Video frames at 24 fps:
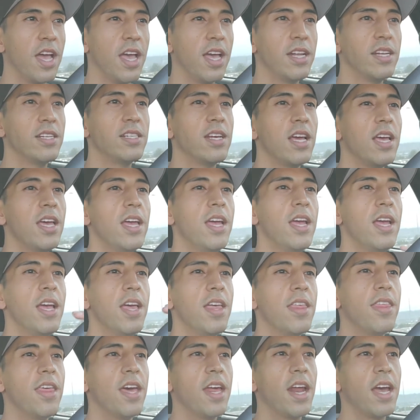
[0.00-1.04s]
end
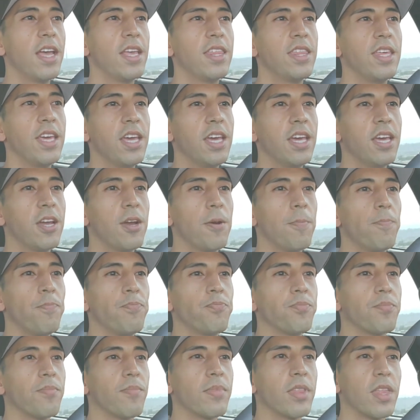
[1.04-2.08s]
that I think
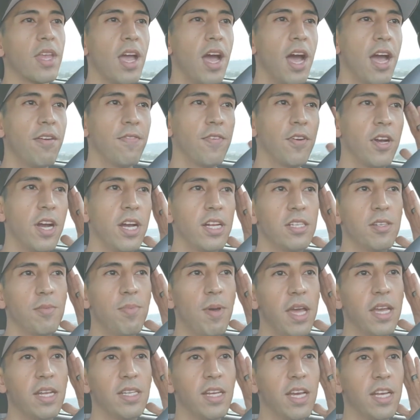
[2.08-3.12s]
I forgot to
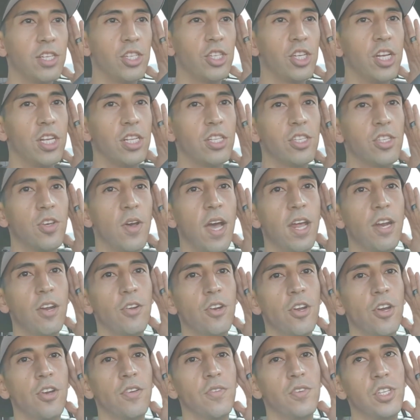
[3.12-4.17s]
pay attention. So I
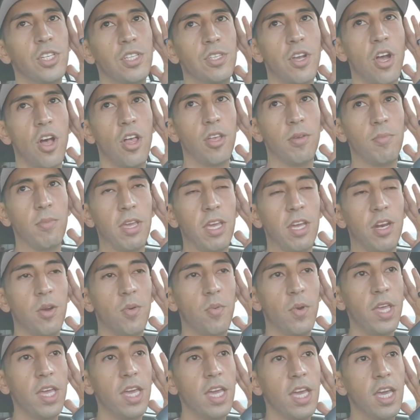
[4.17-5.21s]
don't know if she's calling me in a
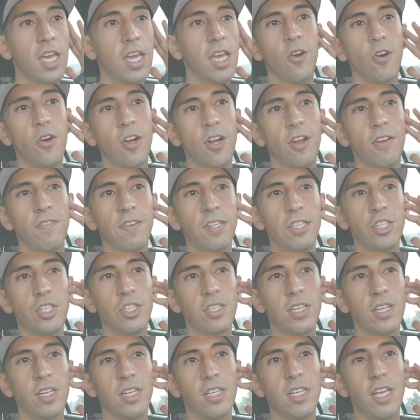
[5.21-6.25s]
week or if it's
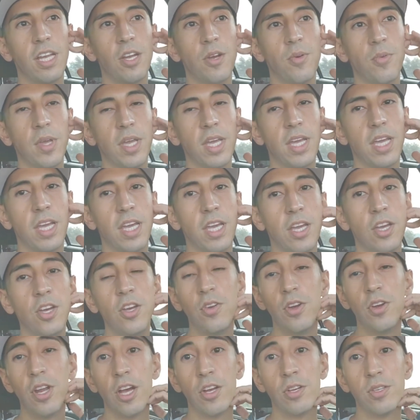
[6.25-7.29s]
just gonna take a week.
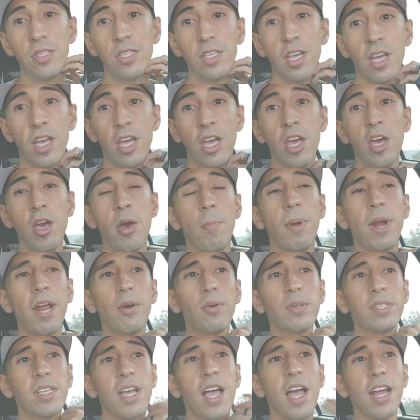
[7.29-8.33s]
Who knows? But
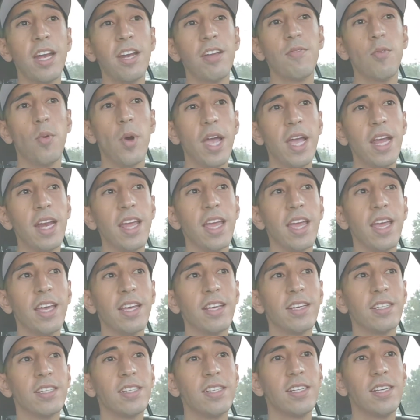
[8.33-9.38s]
I was kind of
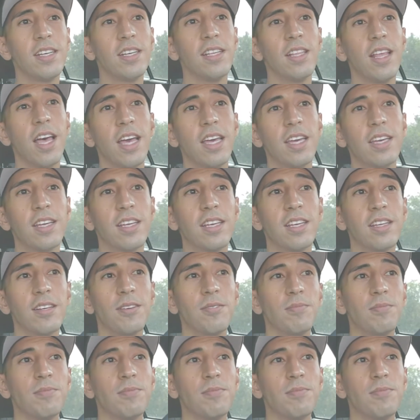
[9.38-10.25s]
waiting to, like,